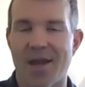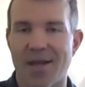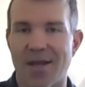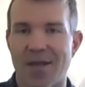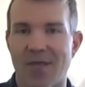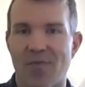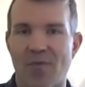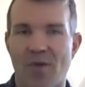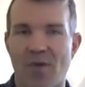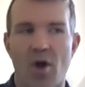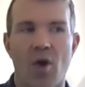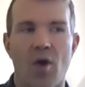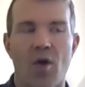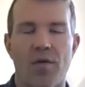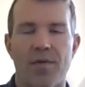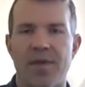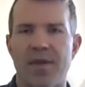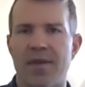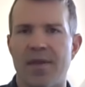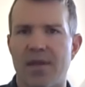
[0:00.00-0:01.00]
Get
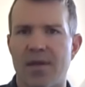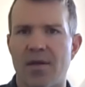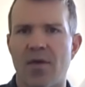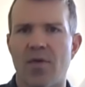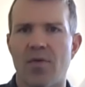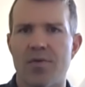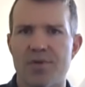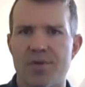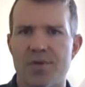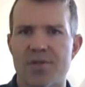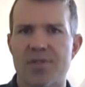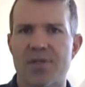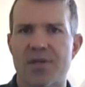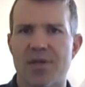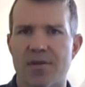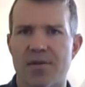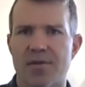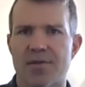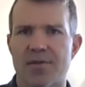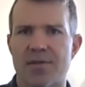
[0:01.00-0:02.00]
involved and then hone your
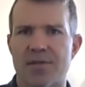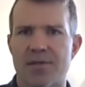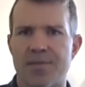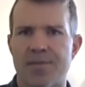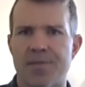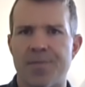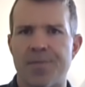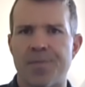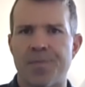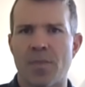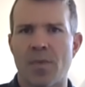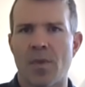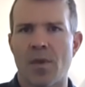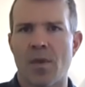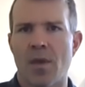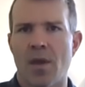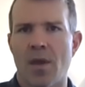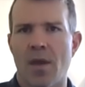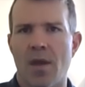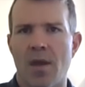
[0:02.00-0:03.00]
skills. And
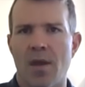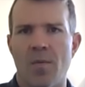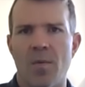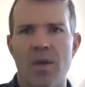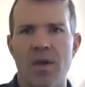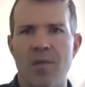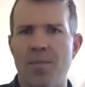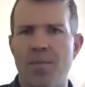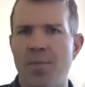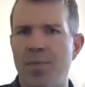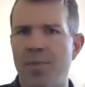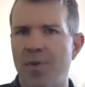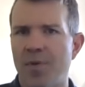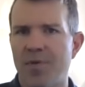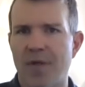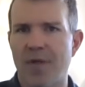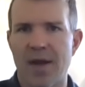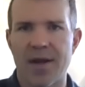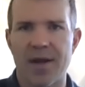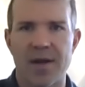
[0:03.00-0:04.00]
we
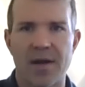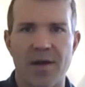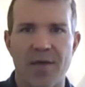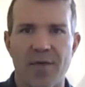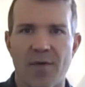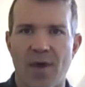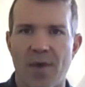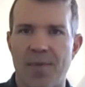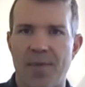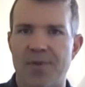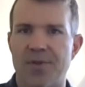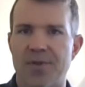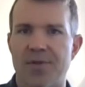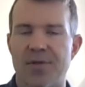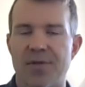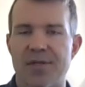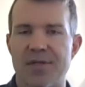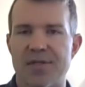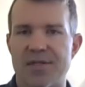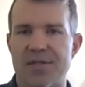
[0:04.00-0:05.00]
provide enough
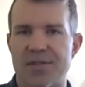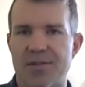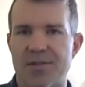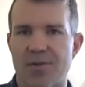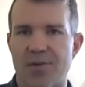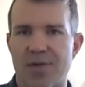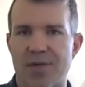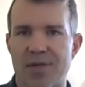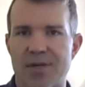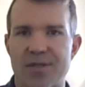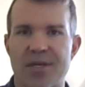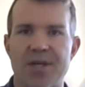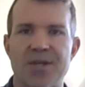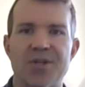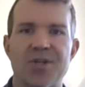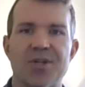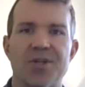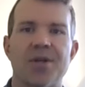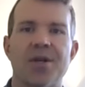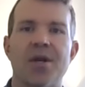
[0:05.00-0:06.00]
opportunities as an
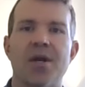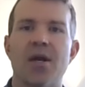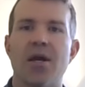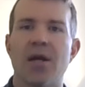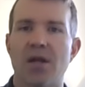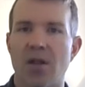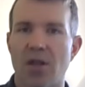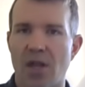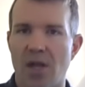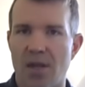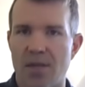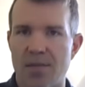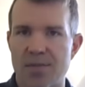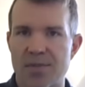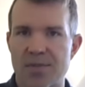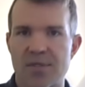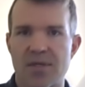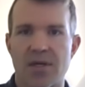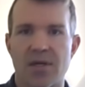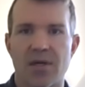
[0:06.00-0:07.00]
organization.
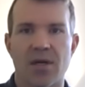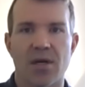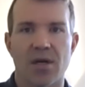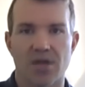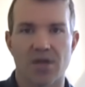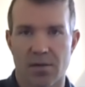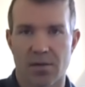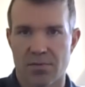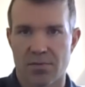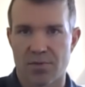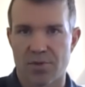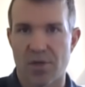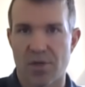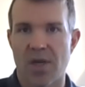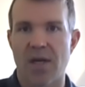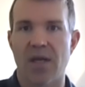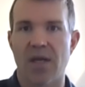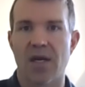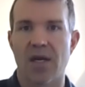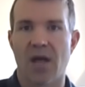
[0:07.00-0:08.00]
Clubs that are
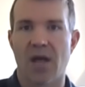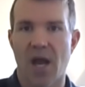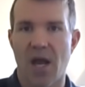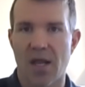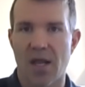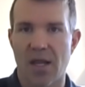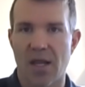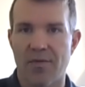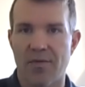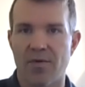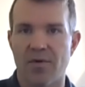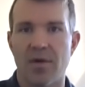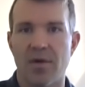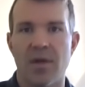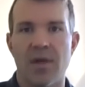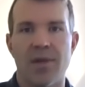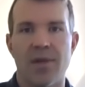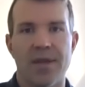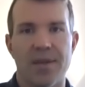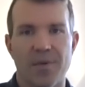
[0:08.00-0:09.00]
training at a high level,
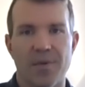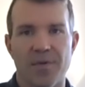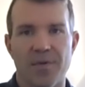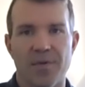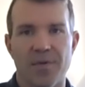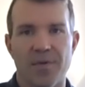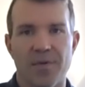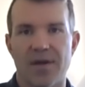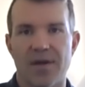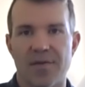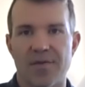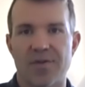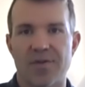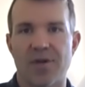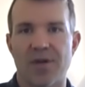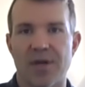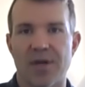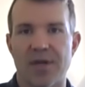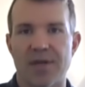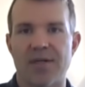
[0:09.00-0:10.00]
they provide enough
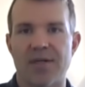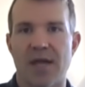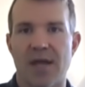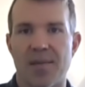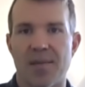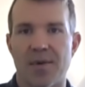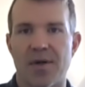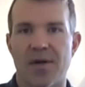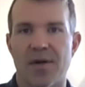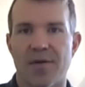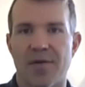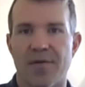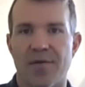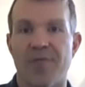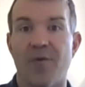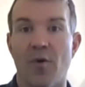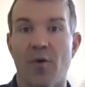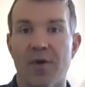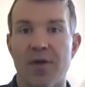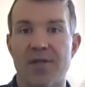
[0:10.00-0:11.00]
training time and enough
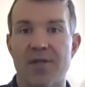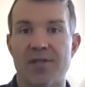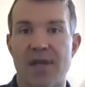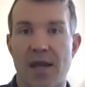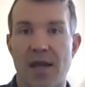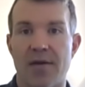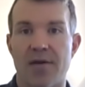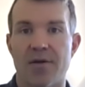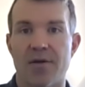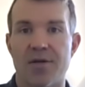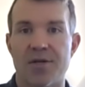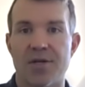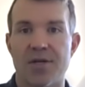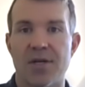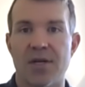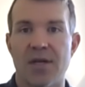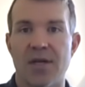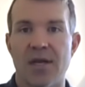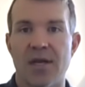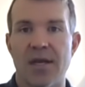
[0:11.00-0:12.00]
focused
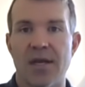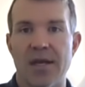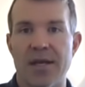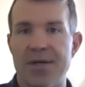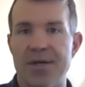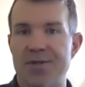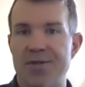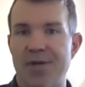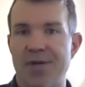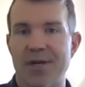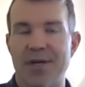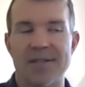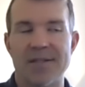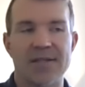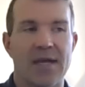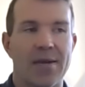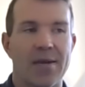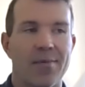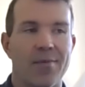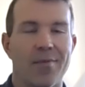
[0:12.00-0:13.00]
energy in training
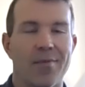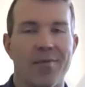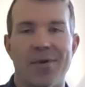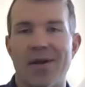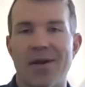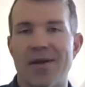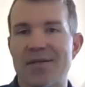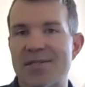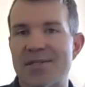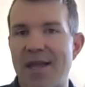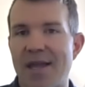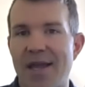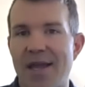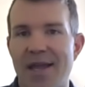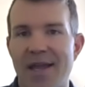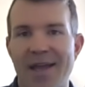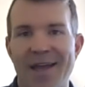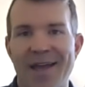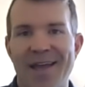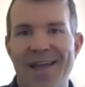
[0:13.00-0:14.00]
time. What I'll
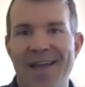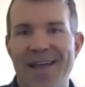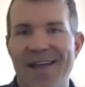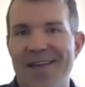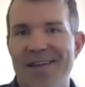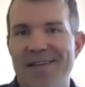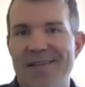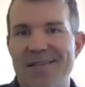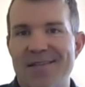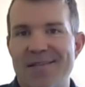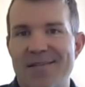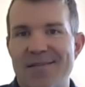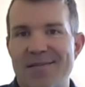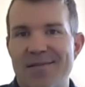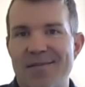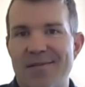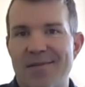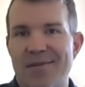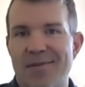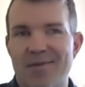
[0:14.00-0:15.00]
say is,
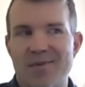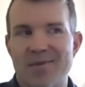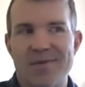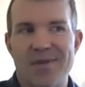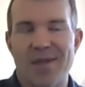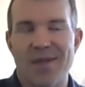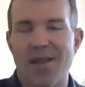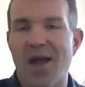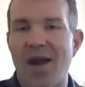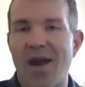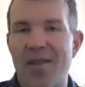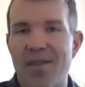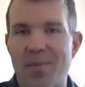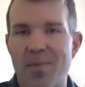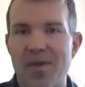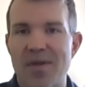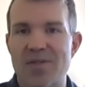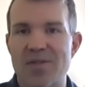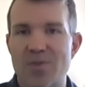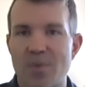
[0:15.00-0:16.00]
a lot of the
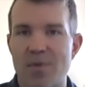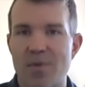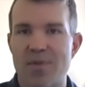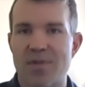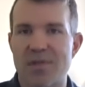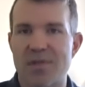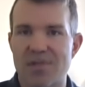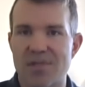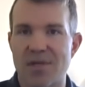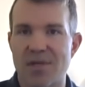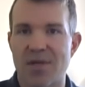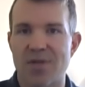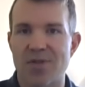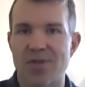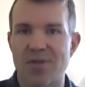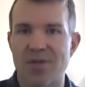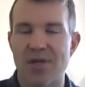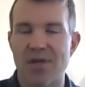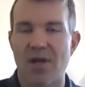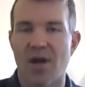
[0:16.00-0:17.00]
best swimmers in this
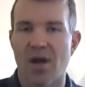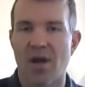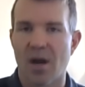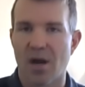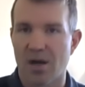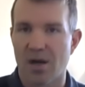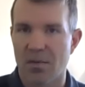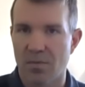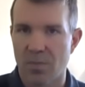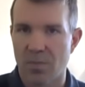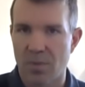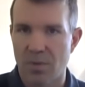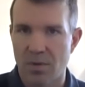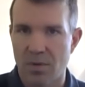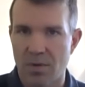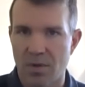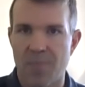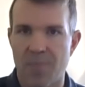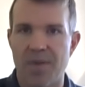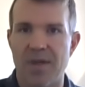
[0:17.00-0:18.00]
country are
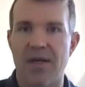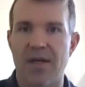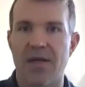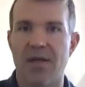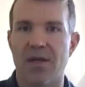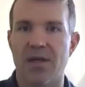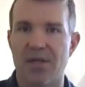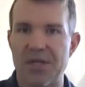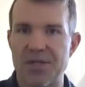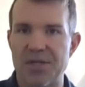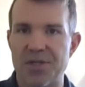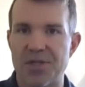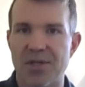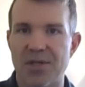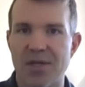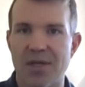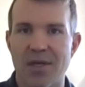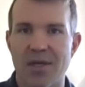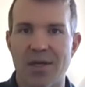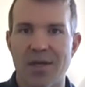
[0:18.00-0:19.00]
competing
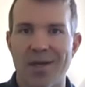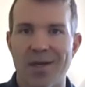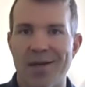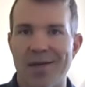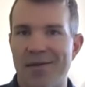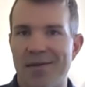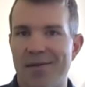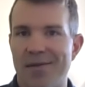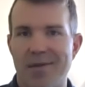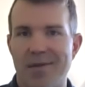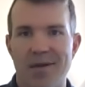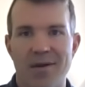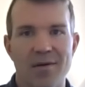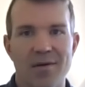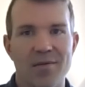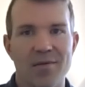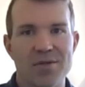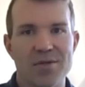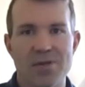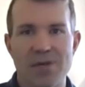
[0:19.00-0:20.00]
collegiately. They're
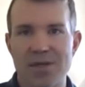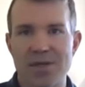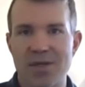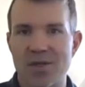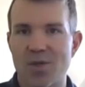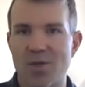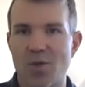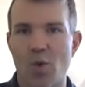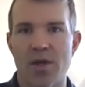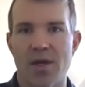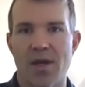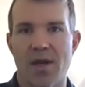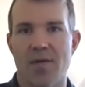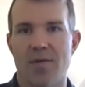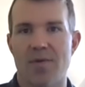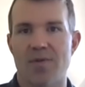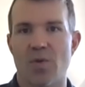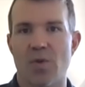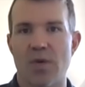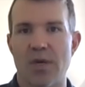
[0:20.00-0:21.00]
restricted to 20
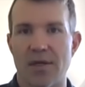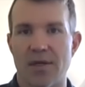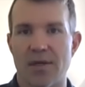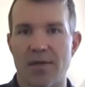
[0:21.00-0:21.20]
hours a week.